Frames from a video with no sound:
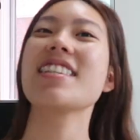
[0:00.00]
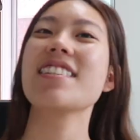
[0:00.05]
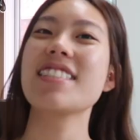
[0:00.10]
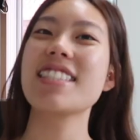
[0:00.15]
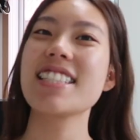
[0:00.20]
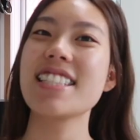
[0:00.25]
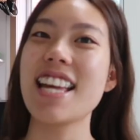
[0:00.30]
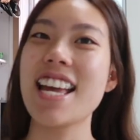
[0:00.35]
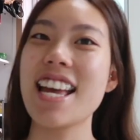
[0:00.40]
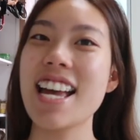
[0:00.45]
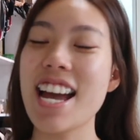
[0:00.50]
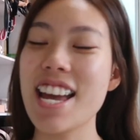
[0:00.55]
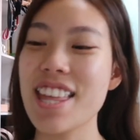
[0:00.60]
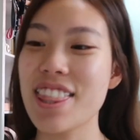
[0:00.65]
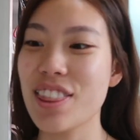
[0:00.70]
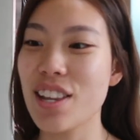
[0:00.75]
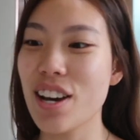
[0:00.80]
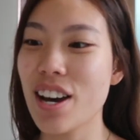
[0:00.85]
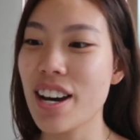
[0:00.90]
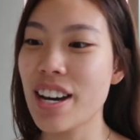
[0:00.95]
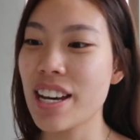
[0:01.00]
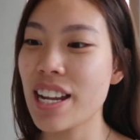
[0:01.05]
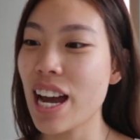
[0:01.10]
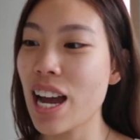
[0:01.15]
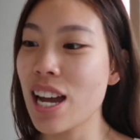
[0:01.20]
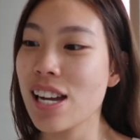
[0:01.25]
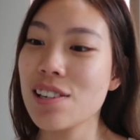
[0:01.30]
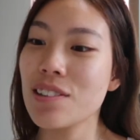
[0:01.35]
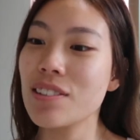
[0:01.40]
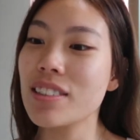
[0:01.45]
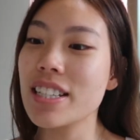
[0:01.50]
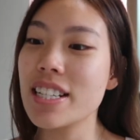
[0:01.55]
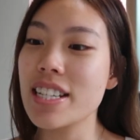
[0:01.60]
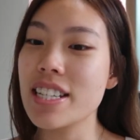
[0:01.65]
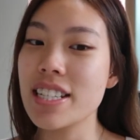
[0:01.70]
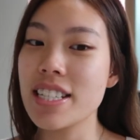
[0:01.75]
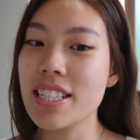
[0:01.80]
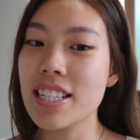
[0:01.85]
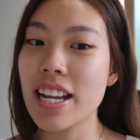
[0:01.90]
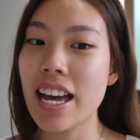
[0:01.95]
So today I thought I
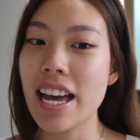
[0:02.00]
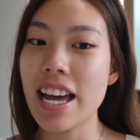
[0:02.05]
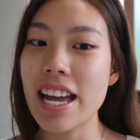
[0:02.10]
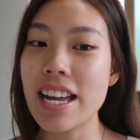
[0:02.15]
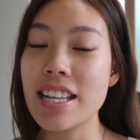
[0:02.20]
would